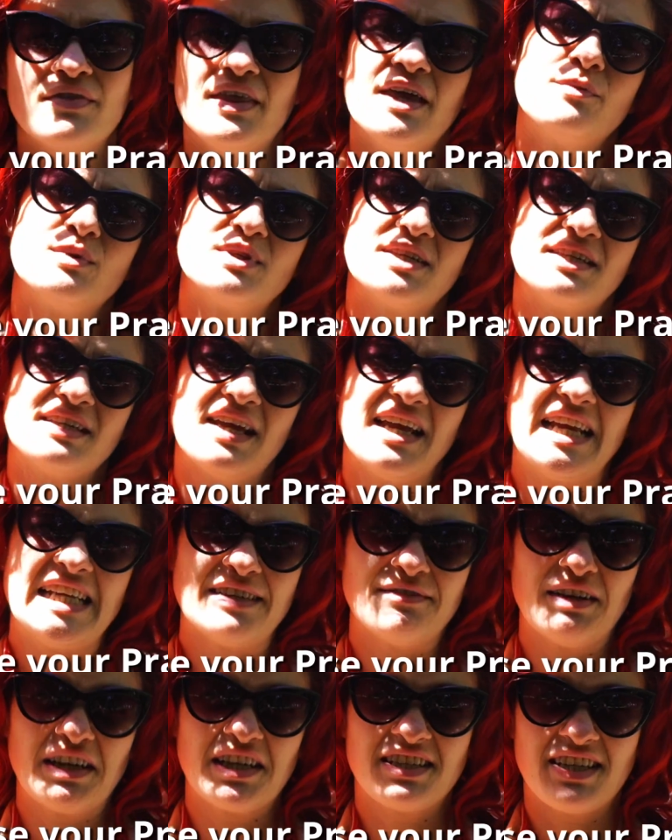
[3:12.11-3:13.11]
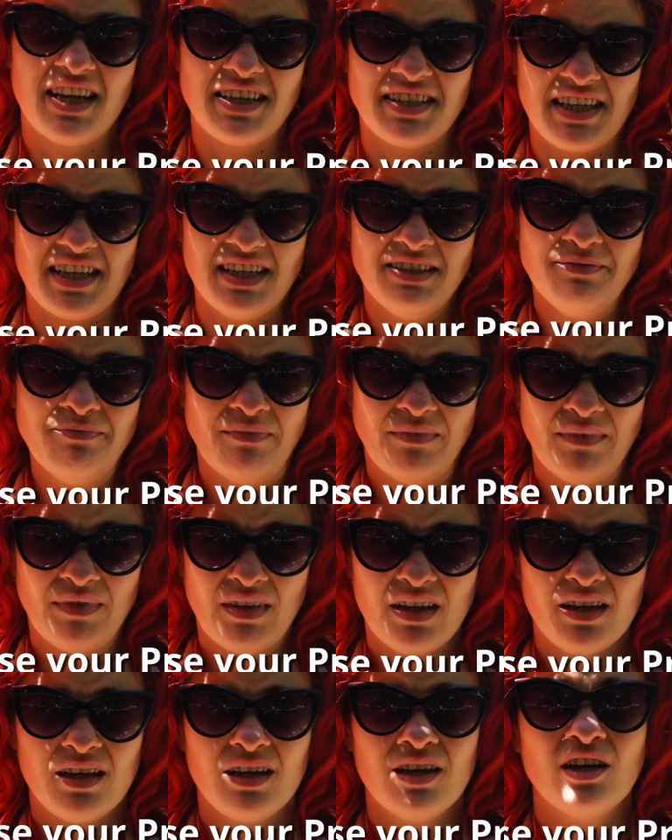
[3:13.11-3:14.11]
There was a scientific study
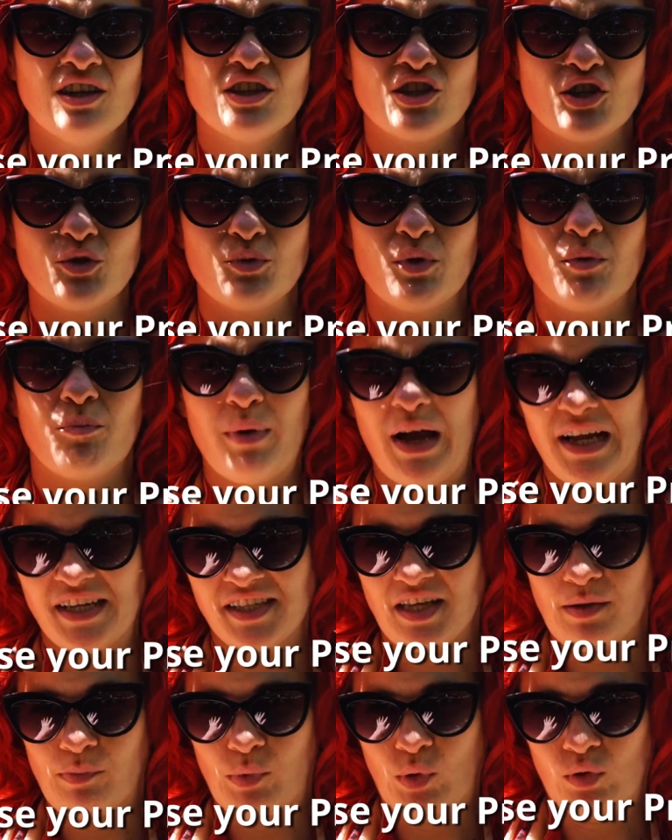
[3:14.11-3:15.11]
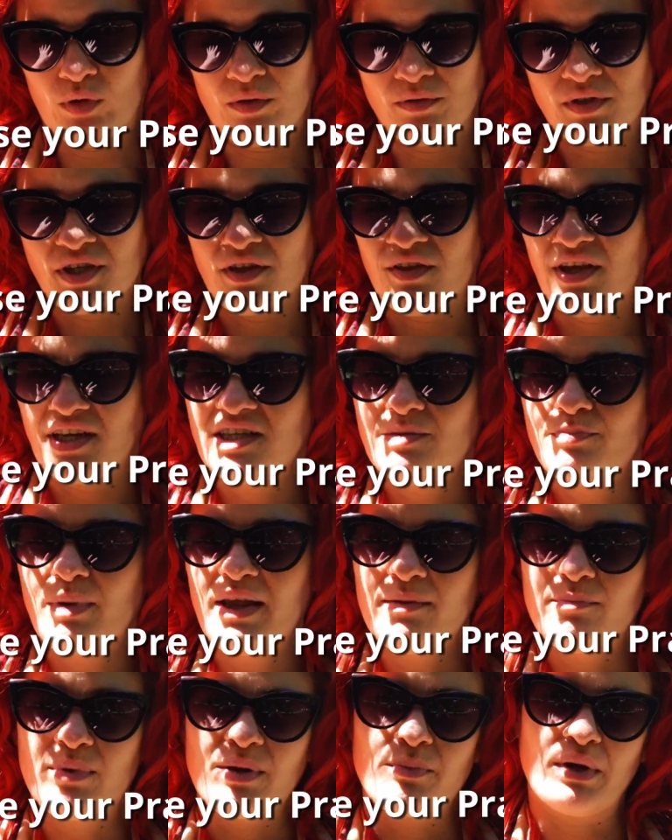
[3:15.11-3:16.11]
to do with basketball, so they
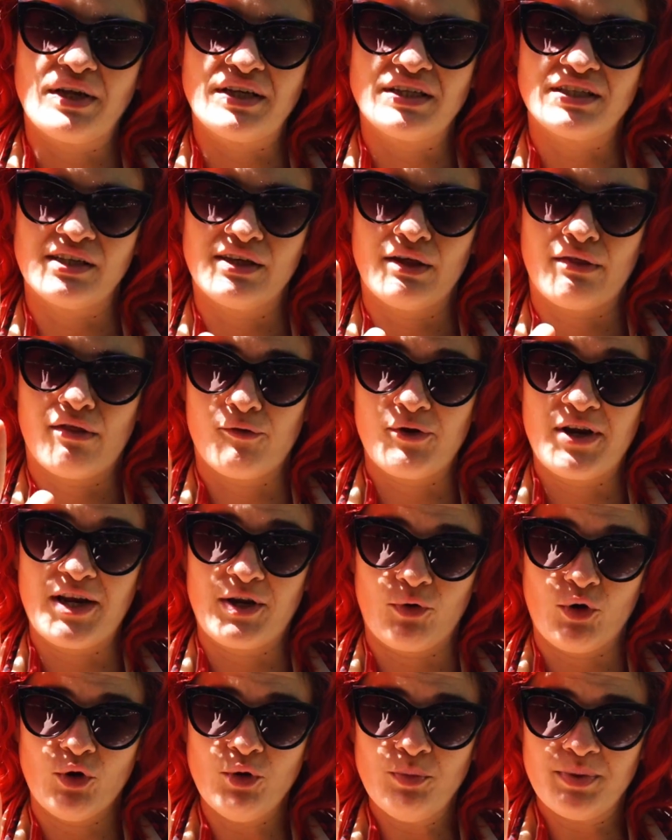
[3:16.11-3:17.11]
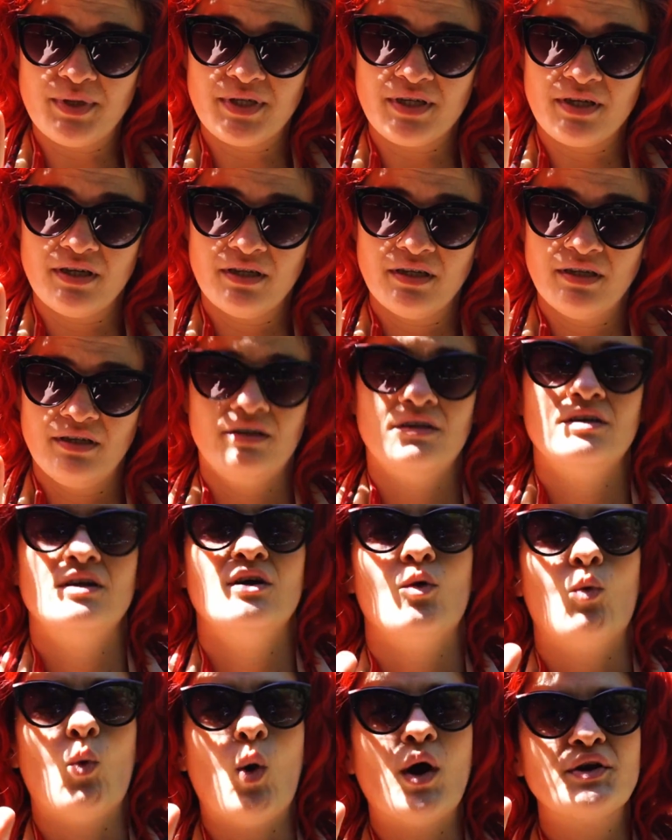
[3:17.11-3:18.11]
split people into 3 groups.
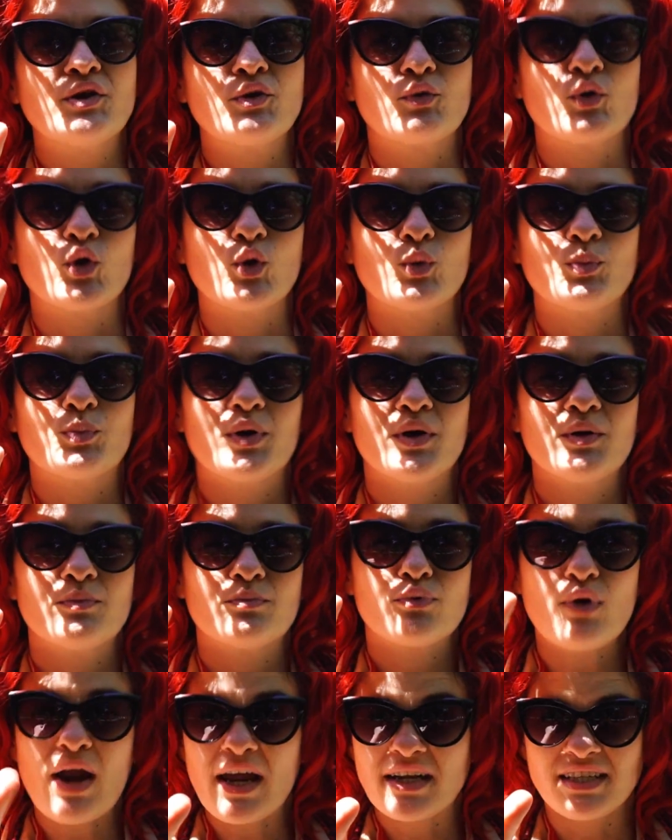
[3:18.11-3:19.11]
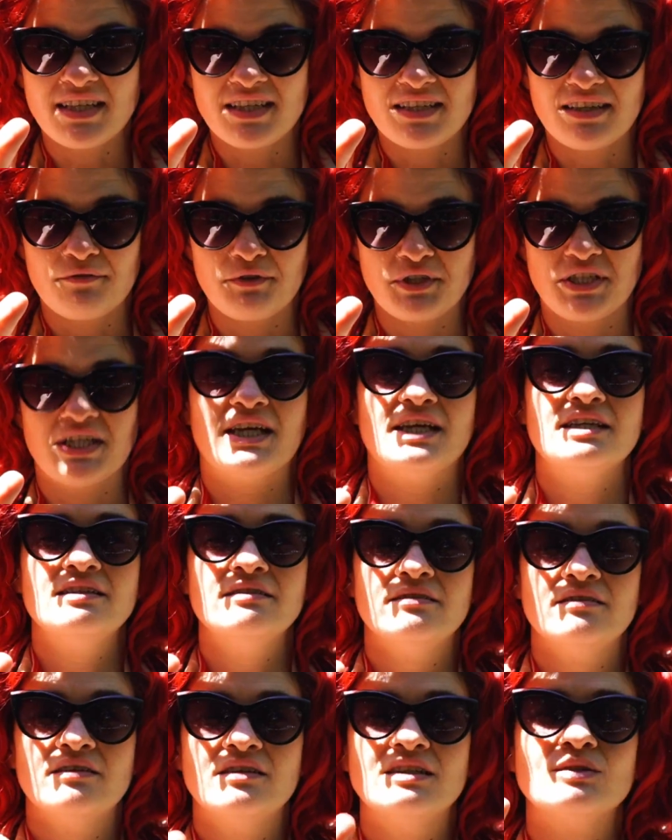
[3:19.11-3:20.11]
One group practiced every day,
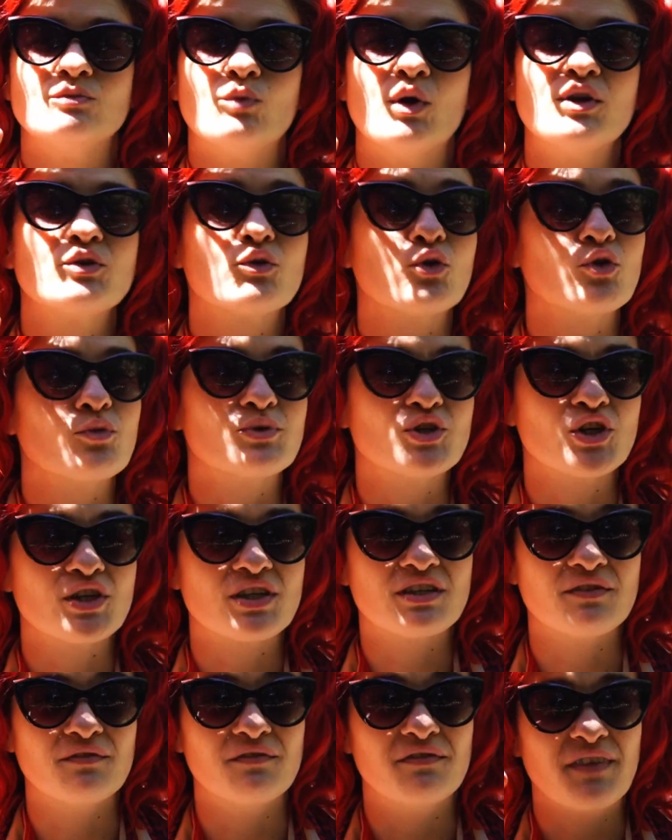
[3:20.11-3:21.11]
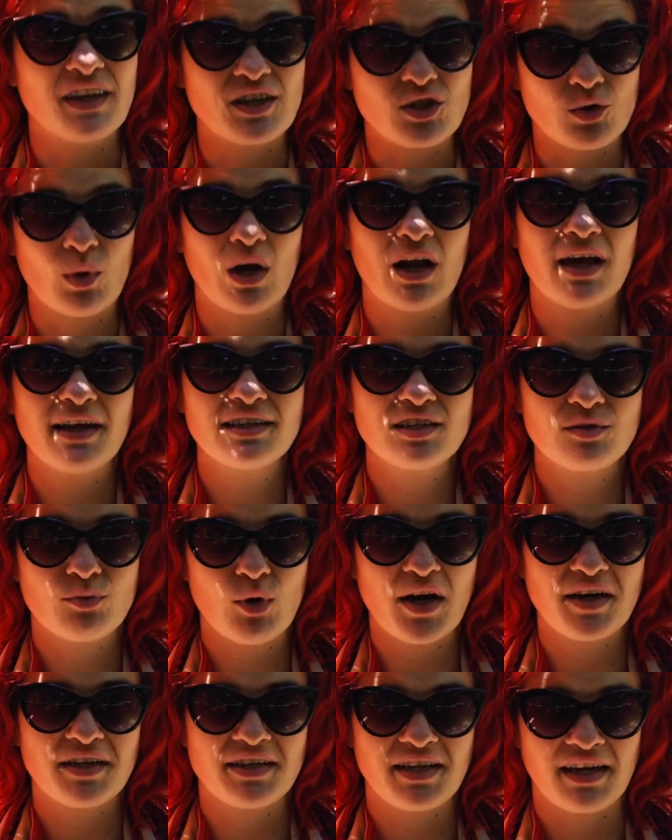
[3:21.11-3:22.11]
one group just visualised
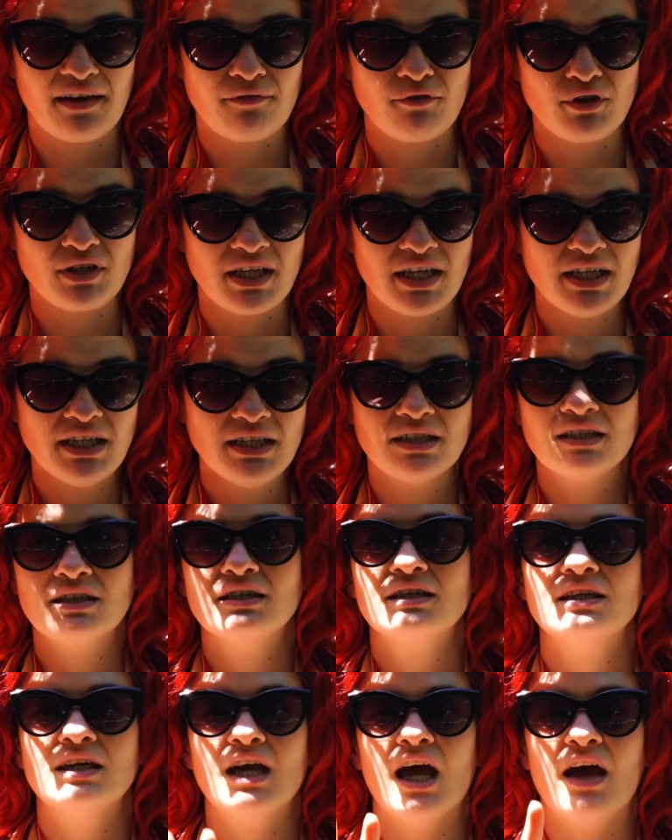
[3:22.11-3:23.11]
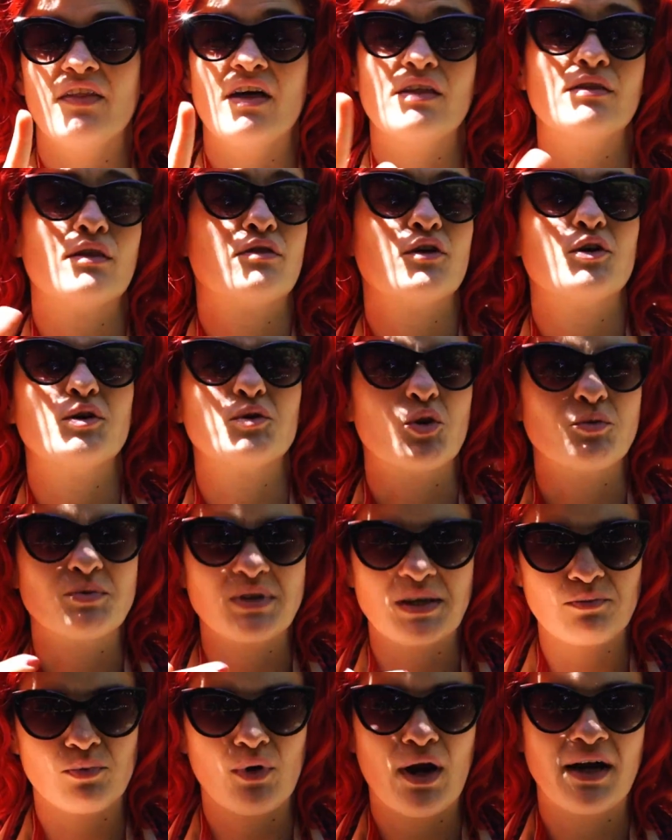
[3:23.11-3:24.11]
practicing every day, and then the third group
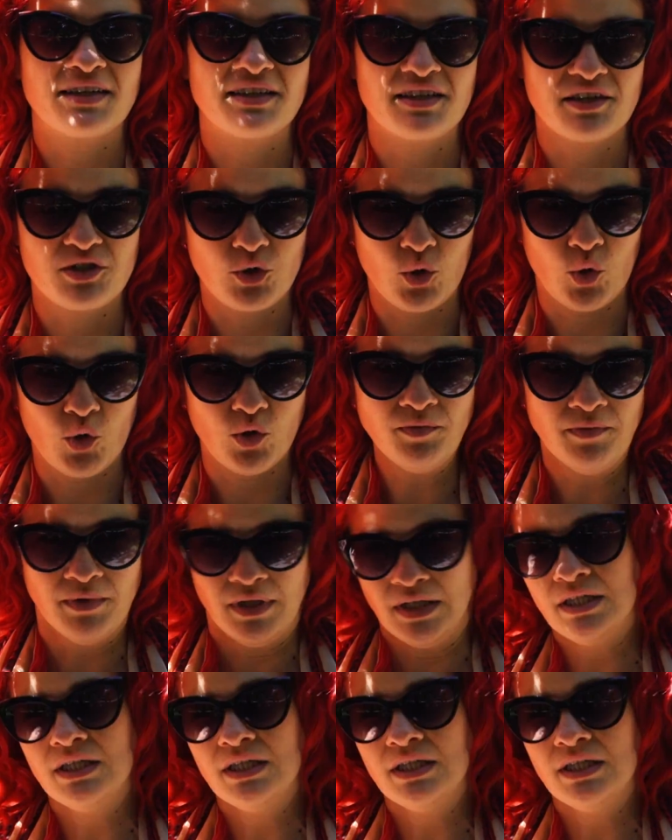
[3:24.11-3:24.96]
didn't practice at all.